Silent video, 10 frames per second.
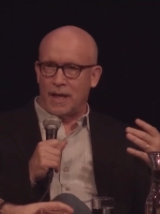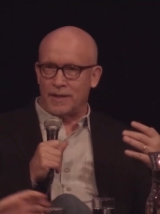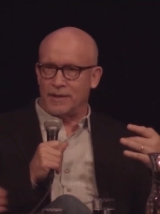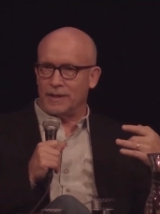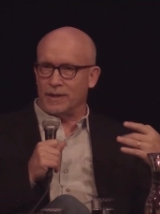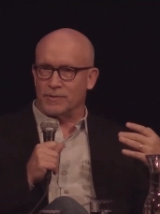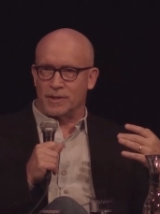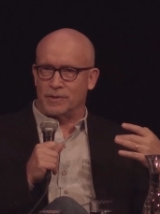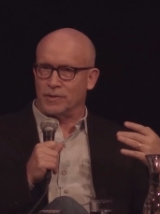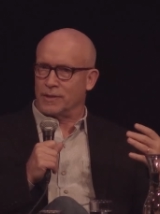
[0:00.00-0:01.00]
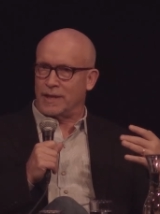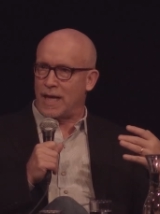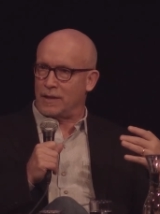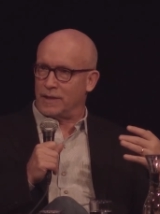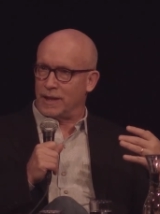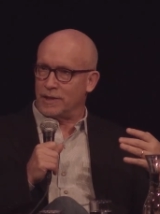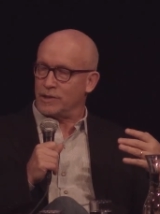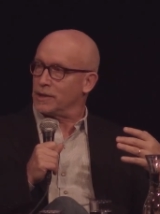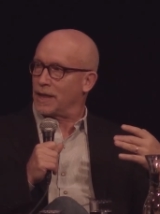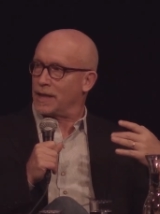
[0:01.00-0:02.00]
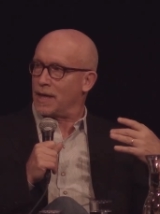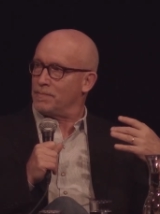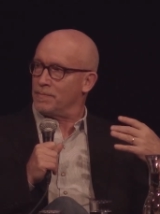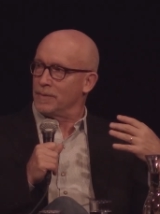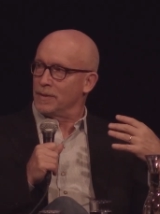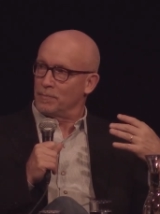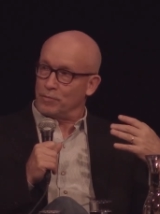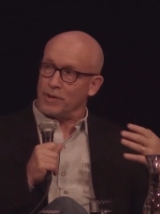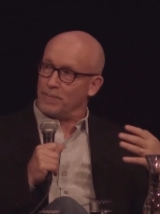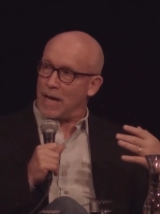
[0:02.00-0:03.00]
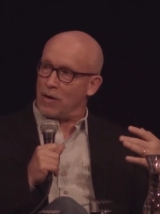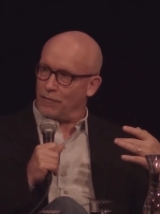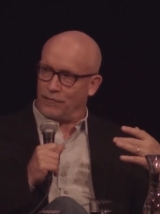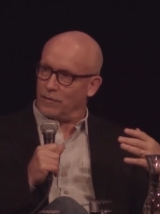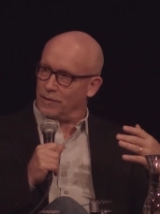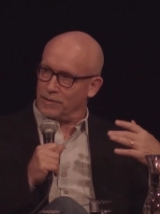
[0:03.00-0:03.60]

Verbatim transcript: I think there was a certain calculation, like I'm pretty powerful.